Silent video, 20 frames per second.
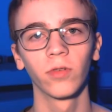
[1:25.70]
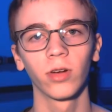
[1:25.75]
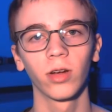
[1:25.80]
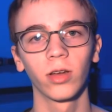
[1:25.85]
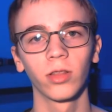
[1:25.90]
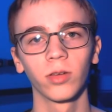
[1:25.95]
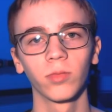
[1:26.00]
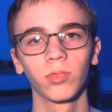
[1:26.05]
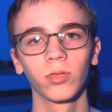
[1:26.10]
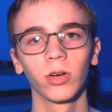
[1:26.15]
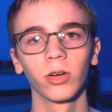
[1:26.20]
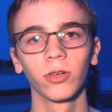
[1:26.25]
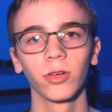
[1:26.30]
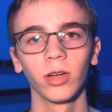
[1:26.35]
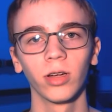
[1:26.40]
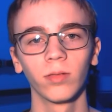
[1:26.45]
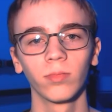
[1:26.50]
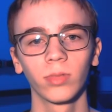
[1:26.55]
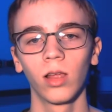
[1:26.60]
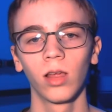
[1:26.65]
other
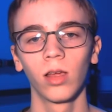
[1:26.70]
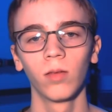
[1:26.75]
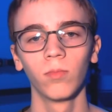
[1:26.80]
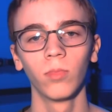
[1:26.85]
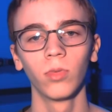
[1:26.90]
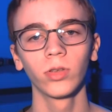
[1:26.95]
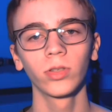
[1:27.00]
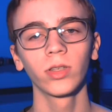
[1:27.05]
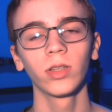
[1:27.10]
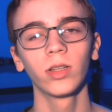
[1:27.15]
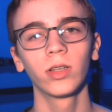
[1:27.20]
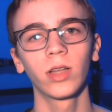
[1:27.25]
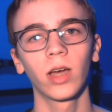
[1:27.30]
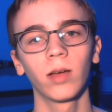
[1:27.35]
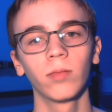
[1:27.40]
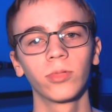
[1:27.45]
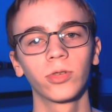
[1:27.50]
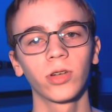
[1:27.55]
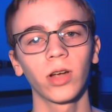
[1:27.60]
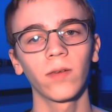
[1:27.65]
programs. Most of the
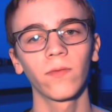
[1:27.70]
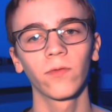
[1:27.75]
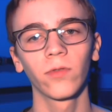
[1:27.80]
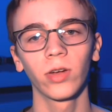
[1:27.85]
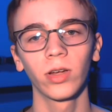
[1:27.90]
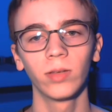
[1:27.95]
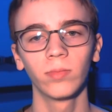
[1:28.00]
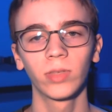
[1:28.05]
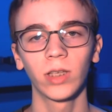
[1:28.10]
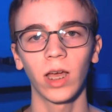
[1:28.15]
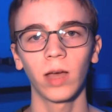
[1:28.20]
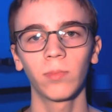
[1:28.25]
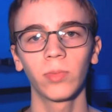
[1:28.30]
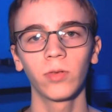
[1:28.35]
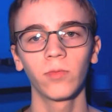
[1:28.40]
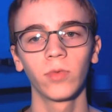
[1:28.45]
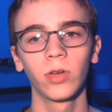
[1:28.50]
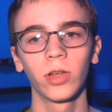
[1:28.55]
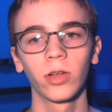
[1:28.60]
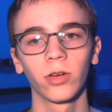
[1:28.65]
time drop frames
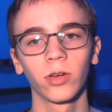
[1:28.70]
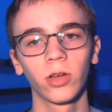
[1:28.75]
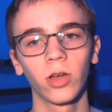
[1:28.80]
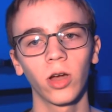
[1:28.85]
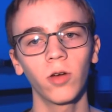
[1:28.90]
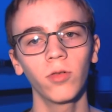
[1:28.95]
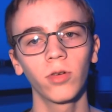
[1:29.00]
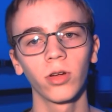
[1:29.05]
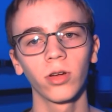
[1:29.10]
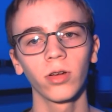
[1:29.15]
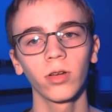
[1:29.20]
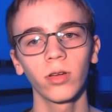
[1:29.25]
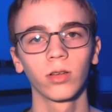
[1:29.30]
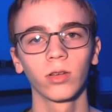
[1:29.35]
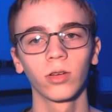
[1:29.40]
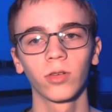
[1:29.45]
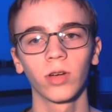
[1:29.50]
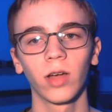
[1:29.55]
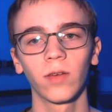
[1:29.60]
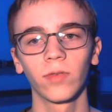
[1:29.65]
happen when your encoder,
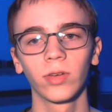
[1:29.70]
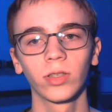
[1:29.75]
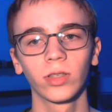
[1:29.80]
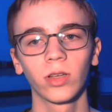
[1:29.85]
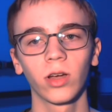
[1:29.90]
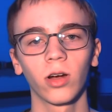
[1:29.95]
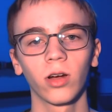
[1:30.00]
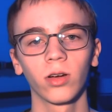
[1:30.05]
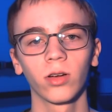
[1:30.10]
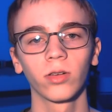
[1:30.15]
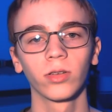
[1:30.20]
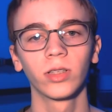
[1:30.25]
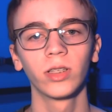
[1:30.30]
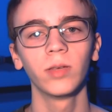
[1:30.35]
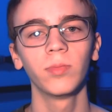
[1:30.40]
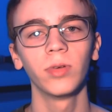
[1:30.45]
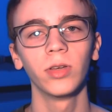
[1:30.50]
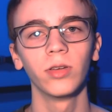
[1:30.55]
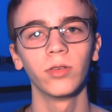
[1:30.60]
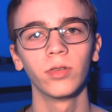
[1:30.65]
graphics card or
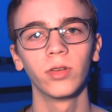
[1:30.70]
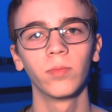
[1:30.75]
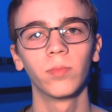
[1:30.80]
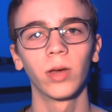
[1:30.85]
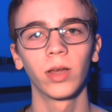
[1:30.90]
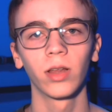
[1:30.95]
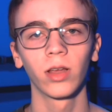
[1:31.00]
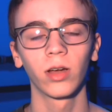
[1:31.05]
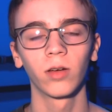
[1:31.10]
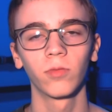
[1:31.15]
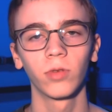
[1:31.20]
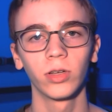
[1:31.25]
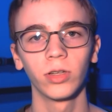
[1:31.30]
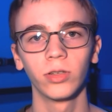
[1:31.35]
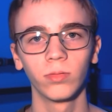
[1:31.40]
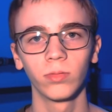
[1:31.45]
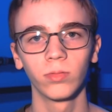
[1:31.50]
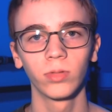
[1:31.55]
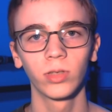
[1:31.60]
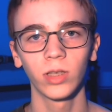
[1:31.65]
CPU, depending on what you
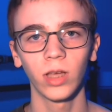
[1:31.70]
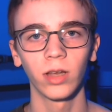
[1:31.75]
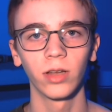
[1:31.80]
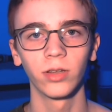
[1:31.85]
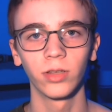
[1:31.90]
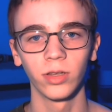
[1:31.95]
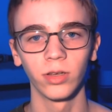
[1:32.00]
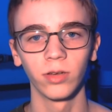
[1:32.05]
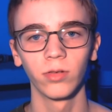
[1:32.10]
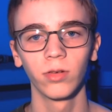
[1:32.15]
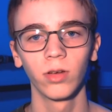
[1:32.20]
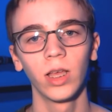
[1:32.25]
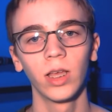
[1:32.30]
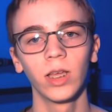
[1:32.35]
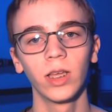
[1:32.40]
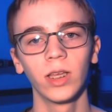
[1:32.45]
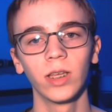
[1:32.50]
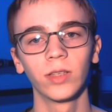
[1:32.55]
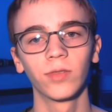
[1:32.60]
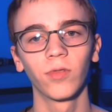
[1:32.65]
set it to,
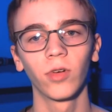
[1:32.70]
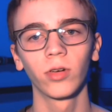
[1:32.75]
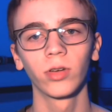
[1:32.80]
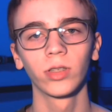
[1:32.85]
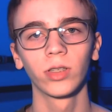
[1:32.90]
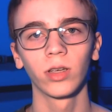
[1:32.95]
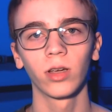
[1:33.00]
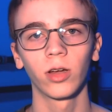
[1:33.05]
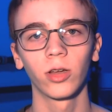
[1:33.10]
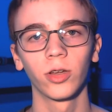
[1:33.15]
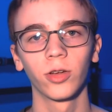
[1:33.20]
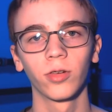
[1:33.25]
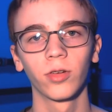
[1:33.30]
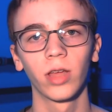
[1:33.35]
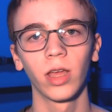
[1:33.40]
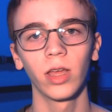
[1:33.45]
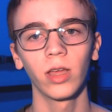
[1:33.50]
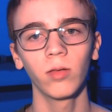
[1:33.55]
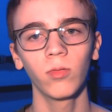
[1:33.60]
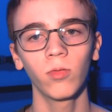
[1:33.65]
is focusing on your
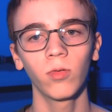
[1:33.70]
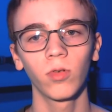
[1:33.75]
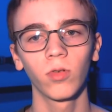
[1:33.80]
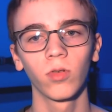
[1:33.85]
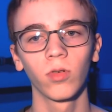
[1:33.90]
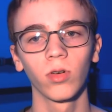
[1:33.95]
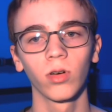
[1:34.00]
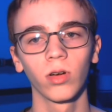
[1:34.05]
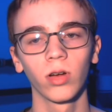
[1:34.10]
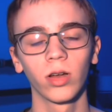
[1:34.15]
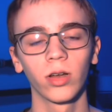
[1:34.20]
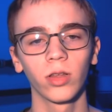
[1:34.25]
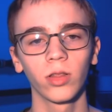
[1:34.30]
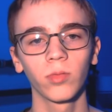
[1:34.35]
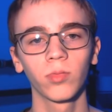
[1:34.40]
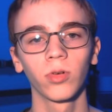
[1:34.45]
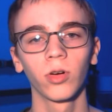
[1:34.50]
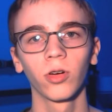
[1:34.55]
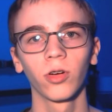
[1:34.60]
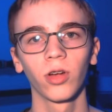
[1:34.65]
game or another
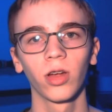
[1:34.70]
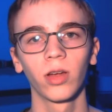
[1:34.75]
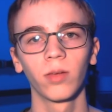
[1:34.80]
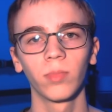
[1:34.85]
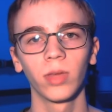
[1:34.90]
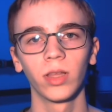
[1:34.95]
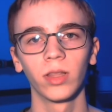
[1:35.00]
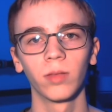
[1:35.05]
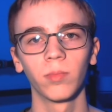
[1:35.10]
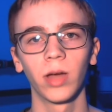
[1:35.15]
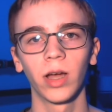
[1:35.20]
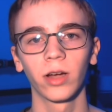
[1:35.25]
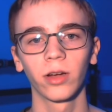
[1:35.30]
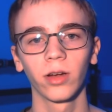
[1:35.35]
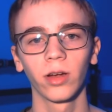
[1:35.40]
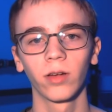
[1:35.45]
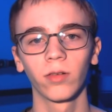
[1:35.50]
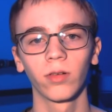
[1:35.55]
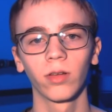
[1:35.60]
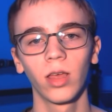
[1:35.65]
program in the
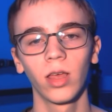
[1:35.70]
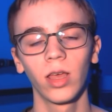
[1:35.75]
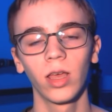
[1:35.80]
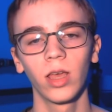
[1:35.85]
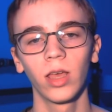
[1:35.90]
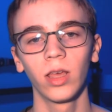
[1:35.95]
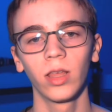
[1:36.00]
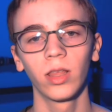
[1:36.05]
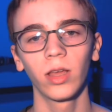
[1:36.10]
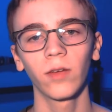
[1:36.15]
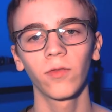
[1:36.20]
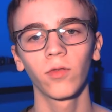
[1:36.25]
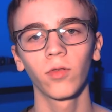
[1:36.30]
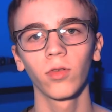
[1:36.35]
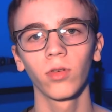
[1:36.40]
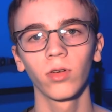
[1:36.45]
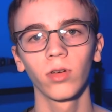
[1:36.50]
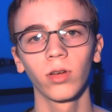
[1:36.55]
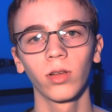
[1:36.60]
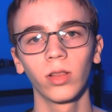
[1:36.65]
background,
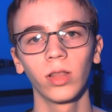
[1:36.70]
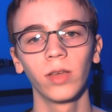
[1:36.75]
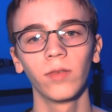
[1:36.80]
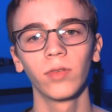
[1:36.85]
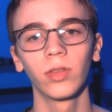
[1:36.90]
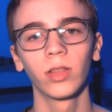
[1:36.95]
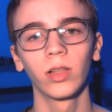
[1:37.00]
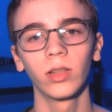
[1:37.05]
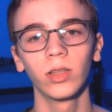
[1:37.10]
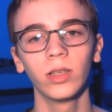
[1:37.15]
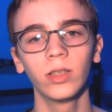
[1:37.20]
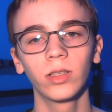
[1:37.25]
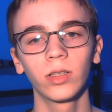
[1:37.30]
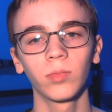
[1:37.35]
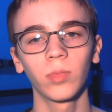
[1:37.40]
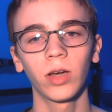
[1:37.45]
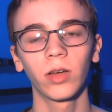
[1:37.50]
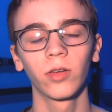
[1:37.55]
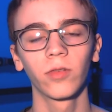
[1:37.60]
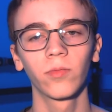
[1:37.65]
therefore leaving the least
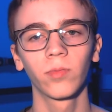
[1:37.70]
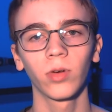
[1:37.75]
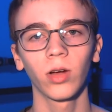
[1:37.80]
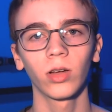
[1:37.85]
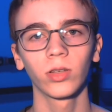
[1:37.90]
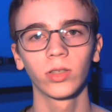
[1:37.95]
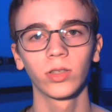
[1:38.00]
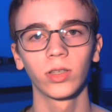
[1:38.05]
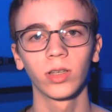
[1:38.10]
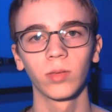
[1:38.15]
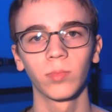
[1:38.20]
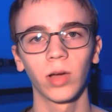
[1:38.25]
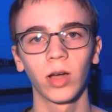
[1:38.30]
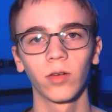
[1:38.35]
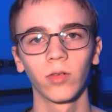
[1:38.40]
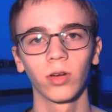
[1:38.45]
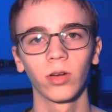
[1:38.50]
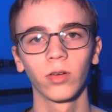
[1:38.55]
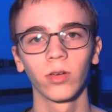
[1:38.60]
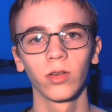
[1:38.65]
amount of processing
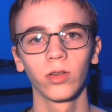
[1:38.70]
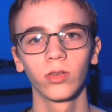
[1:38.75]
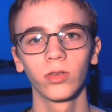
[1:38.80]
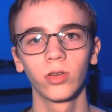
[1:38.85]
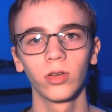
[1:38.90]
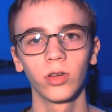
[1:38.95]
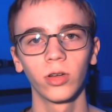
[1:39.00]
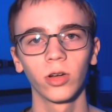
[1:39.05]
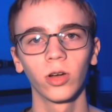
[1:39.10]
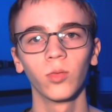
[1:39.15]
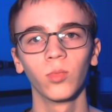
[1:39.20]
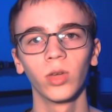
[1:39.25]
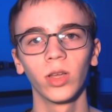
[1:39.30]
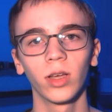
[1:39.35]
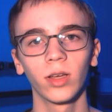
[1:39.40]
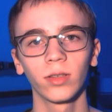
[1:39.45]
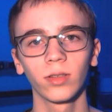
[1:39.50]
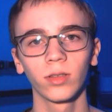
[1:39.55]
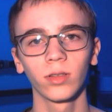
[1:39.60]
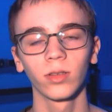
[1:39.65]
power to your
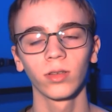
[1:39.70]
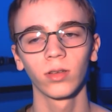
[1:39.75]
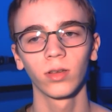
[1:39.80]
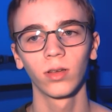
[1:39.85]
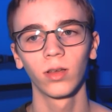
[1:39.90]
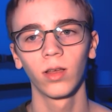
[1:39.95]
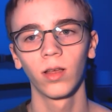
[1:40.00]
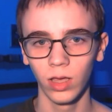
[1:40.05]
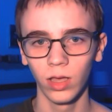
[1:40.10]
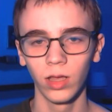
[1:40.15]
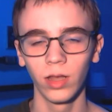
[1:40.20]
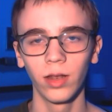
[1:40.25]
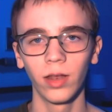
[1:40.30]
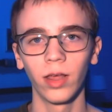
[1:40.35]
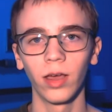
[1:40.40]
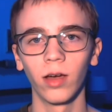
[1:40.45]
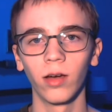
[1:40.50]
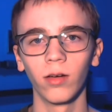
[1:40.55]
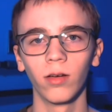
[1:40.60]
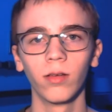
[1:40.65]
OBS. Now,